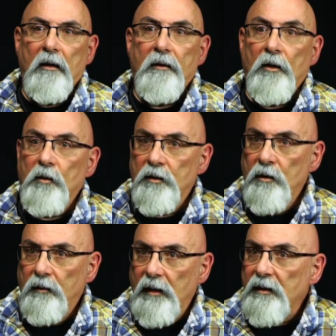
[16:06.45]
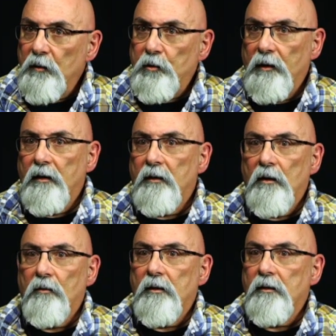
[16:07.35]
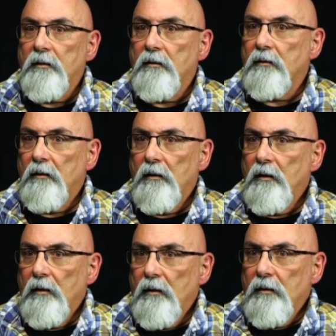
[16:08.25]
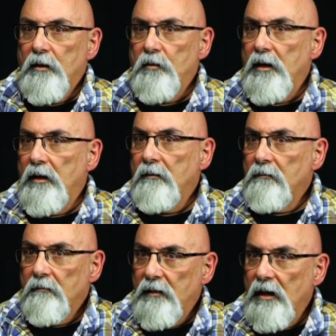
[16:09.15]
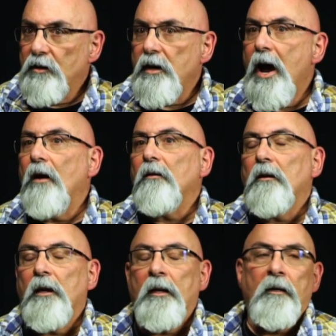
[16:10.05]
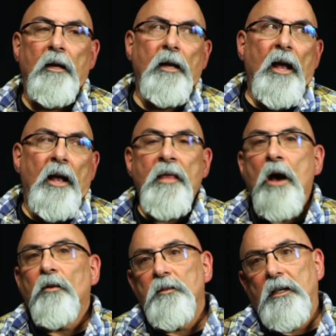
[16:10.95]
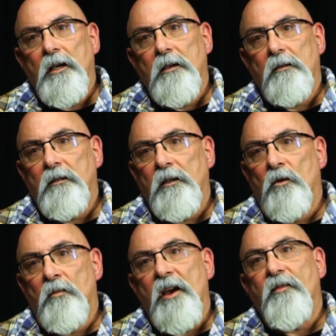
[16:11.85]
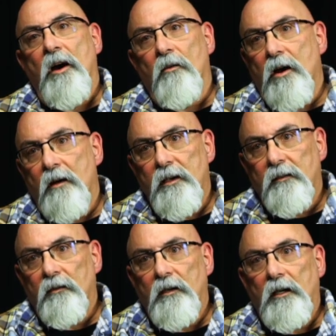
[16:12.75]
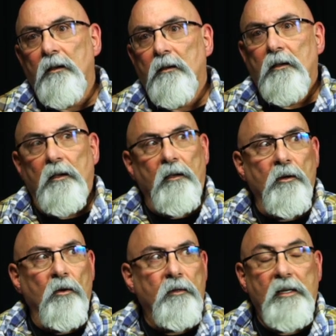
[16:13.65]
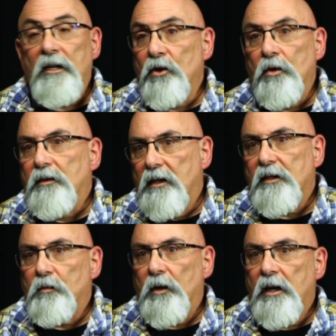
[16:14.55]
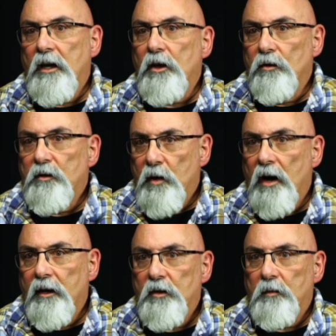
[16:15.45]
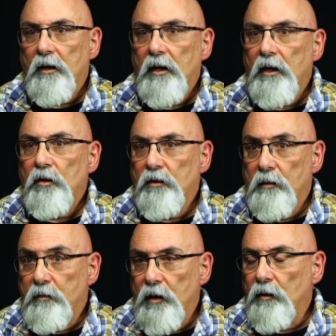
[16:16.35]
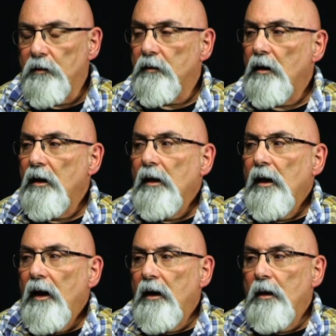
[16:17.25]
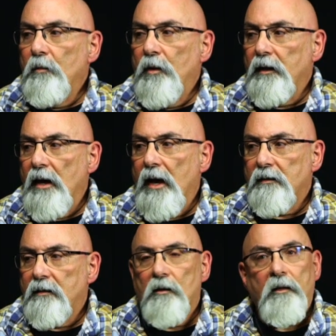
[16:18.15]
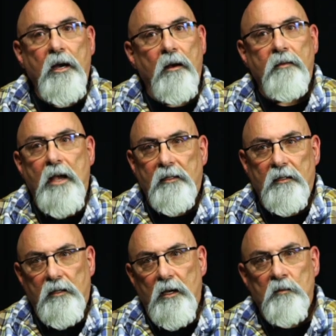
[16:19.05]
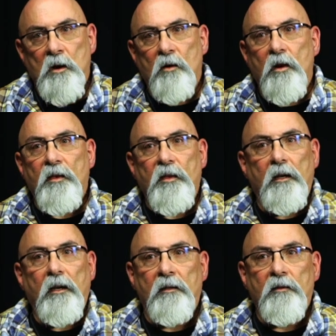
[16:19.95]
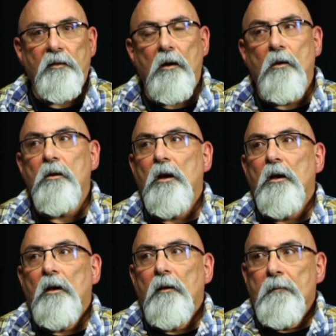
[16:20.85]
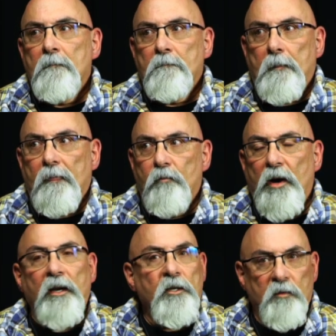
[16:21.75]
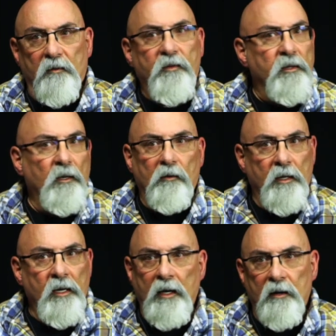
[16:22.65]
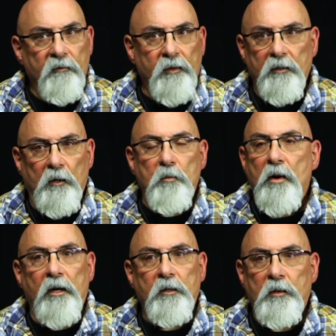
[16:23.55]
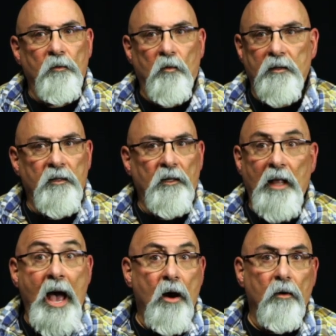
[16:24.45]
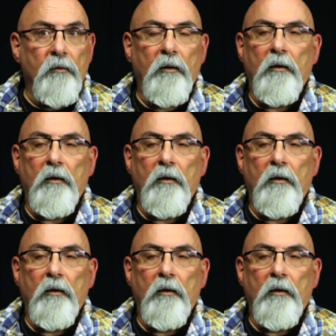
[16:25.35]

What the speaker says: There was no discipline that was to be dished out, and that was because my father obviously didn't use discipline. He used punishment. He used abuse, but that still carried that stigma with it. And so punishment, any kind of physical punishment wasn't allowed.